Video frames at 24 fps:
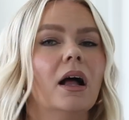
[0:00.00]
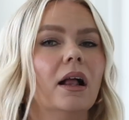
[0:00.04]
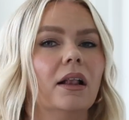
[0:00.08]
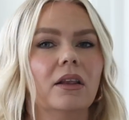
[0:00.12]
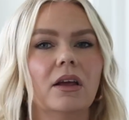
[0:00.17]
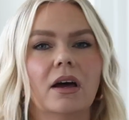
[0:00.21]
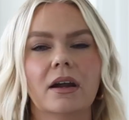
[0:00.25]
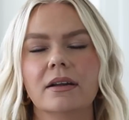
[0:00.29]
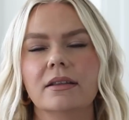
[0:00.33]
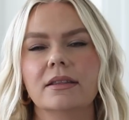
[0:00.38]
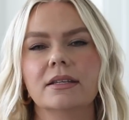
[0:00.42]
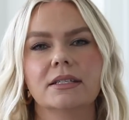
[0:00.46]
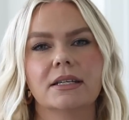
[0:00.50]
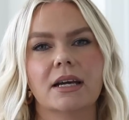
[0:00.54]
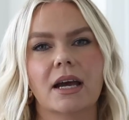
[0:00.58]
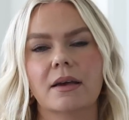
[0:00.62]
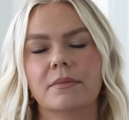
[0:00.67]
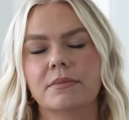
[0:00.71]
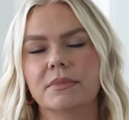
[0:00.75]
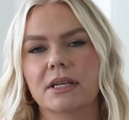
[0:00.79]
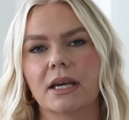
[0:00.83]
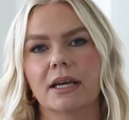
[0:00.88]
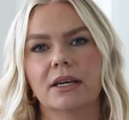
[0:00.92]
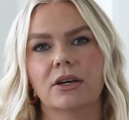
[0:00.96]
A lot of the
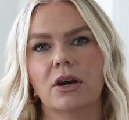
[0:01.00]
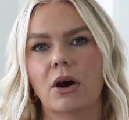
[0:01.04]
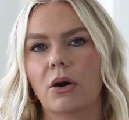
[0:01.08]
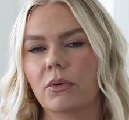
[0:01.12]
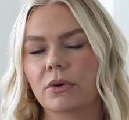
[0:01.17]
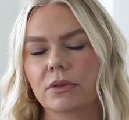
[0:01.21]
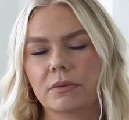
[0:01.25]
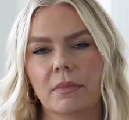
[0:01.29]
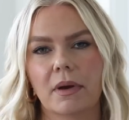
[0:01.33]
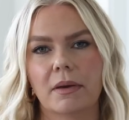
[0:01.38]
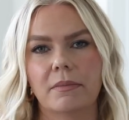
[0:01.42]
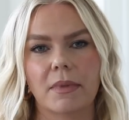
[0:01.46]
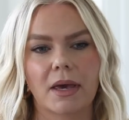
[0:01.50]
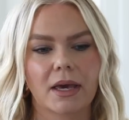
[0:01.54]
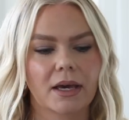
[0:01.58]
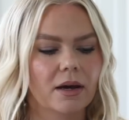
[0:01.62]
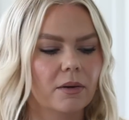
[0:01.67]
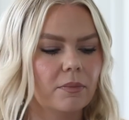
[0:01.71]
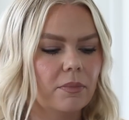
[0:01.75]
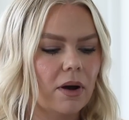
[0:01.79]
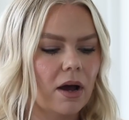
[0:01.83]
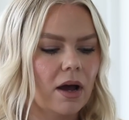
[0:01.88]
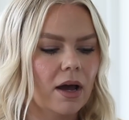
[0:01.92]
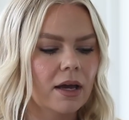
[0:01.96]
times I go with my
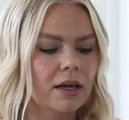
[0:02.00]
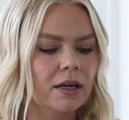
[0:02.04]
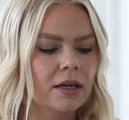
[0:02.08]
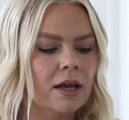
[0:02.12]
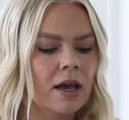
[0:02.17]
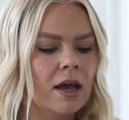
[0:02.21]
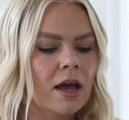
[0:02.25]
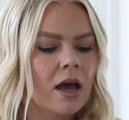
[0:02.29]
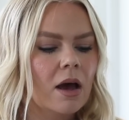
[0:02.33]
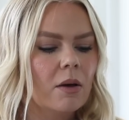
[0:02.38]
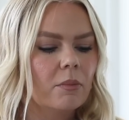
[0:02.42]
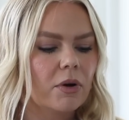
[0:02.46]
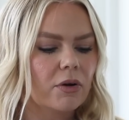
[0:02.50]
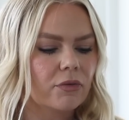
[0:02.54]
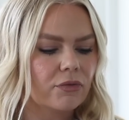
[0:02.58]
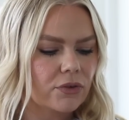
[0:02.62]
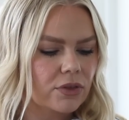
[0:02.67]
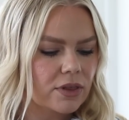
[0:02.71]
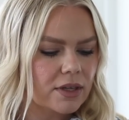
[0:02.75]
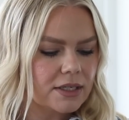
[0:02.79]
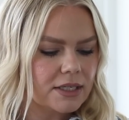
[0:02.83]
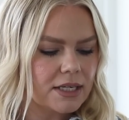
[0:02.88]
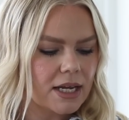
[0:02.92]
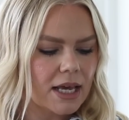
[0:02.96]
makeup on, but
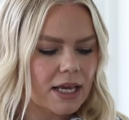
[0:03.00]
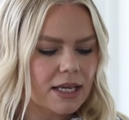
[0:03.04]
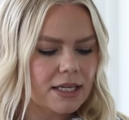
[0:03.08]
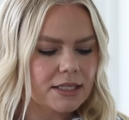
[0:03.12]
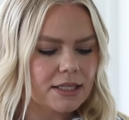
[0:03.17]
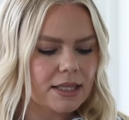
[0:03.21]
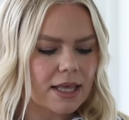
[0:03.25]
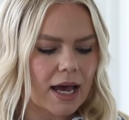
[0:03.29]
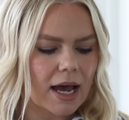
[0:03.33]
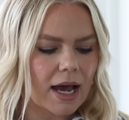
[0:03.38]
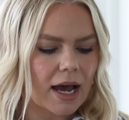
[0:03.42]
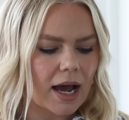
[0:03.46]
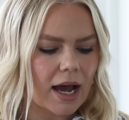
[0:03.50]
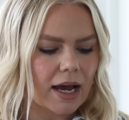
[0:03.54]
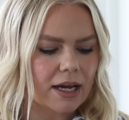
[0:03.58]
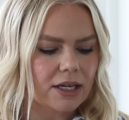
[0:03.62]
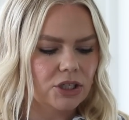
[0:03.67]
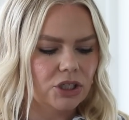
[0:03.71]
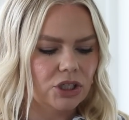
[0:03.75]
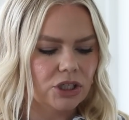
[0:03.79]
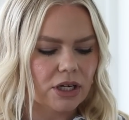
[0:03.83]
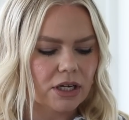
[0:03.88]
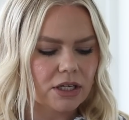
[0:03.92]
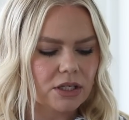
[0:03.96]
for the days that I
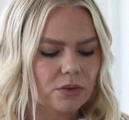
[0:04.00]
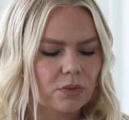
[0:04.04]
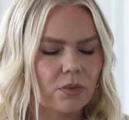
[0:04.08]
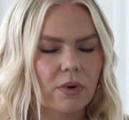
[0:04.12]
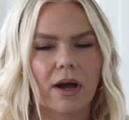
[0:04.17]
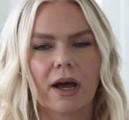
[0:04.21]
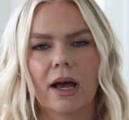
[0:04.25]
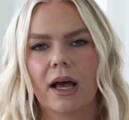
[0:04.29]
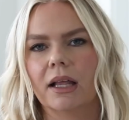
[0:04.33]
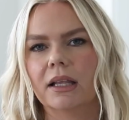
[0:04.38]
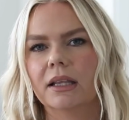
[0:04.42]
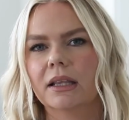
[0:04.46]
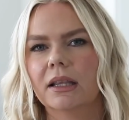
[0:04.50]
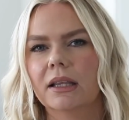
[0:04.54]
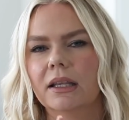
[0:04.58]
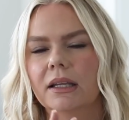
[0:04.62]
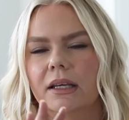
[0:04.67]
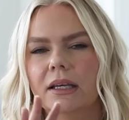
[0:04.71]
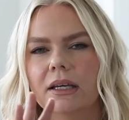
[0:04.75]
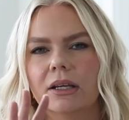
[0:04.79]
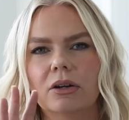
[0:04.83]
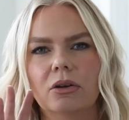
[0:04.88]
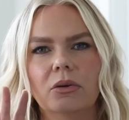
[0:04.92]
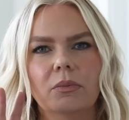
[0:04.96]
just want a
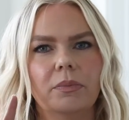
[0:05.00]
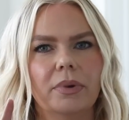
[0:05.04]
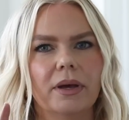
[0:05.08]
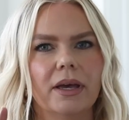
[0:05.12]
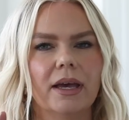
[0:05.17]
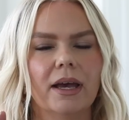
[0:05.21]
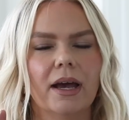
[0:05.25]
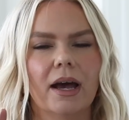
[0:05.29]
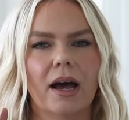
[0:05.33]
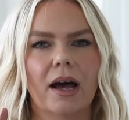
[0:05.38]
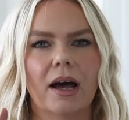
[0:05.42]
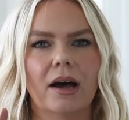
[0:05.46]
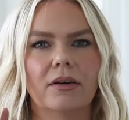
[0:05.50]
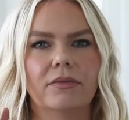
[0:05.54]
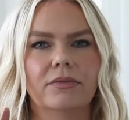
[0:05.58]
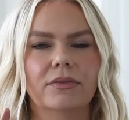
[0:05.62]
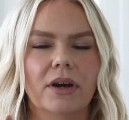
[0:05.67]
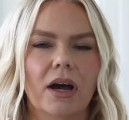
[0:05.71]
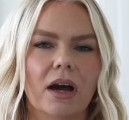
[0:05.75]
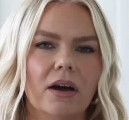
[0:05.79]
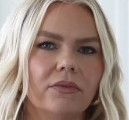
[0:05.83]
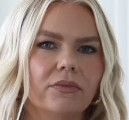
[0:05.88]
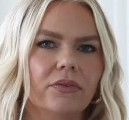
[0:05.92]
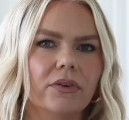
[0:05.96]
little bit of
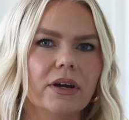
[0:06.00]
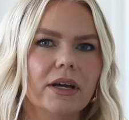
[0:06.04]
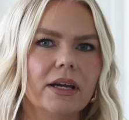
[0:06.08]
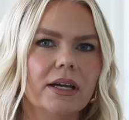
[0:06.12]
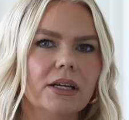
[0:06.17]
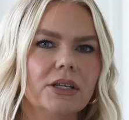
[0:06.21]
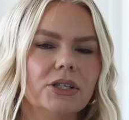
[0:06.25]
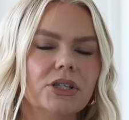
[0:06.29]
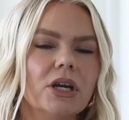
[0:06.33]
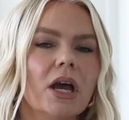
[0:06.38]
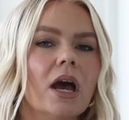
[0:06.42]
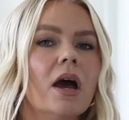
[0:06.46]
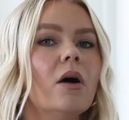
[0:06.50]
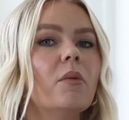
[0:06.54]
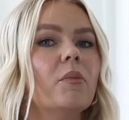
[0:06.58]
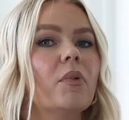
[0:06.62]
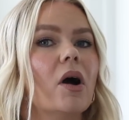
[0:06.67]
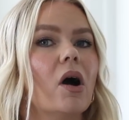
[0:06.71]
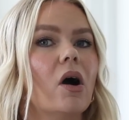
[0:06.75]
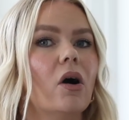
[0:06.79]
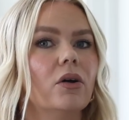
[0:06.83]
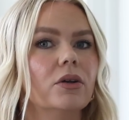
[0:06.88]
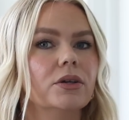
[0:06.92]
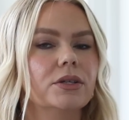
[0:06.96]
coverage,
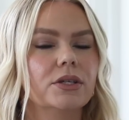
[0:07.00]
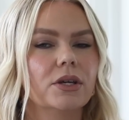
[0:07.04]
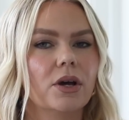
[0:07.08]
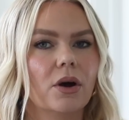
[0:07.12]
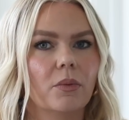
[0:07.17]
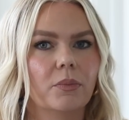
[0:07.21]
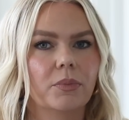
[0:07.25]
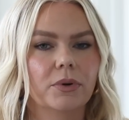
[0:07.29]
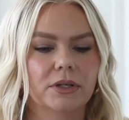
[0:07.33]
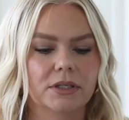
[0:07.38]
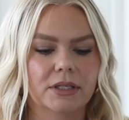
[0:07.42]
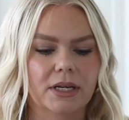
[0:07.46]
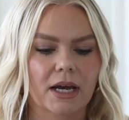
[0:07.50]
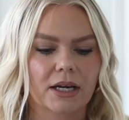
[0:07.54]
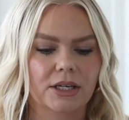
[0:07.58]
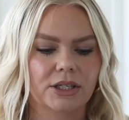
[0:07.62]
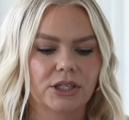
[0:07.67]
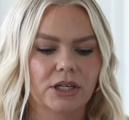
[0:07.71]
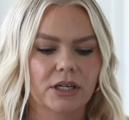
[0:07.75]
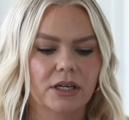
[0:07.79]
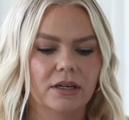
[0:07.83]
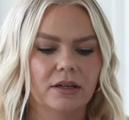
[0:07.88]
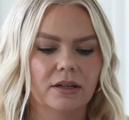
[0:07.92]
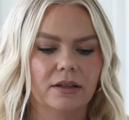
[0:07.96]
but also
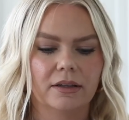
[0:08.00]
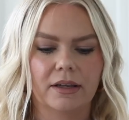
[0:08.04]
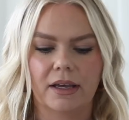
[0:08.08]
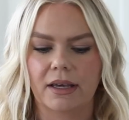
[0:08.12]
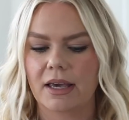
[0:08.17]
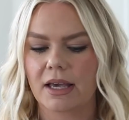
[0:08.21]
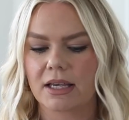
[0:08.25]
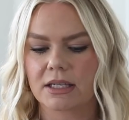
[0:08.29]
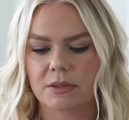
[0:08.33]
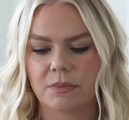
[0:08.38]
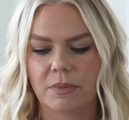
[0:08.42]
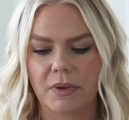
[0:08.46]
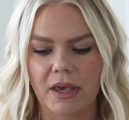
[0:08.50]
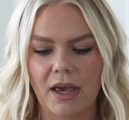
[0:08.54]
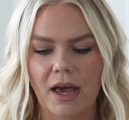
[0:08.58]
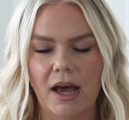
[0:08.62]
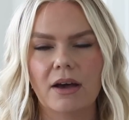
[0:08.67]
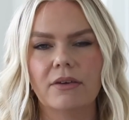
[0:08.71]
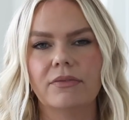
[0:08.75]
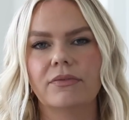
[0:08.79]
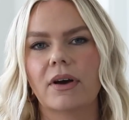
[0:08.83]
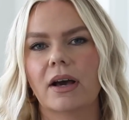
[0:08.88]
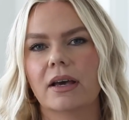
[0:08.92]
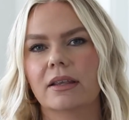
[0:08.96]
protection like
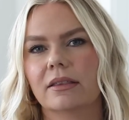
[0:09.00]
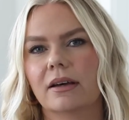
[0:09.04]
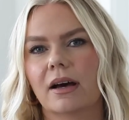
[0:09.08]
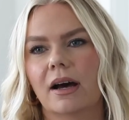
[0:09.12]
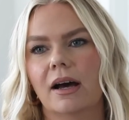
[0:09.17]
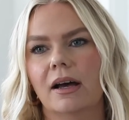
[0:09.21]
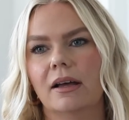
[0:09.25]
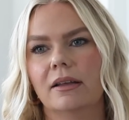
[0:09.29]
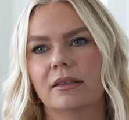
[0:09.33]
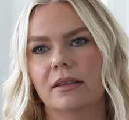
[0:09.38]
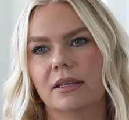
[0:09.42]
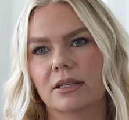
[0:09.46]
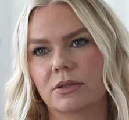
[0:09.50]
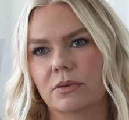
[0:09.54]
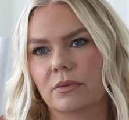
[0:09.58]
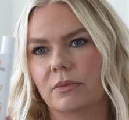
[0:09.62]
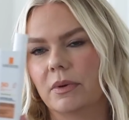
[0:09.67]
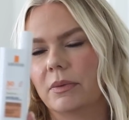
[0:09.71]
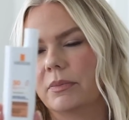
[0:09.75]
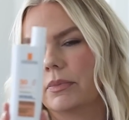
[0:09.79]
SPF, I thought this would be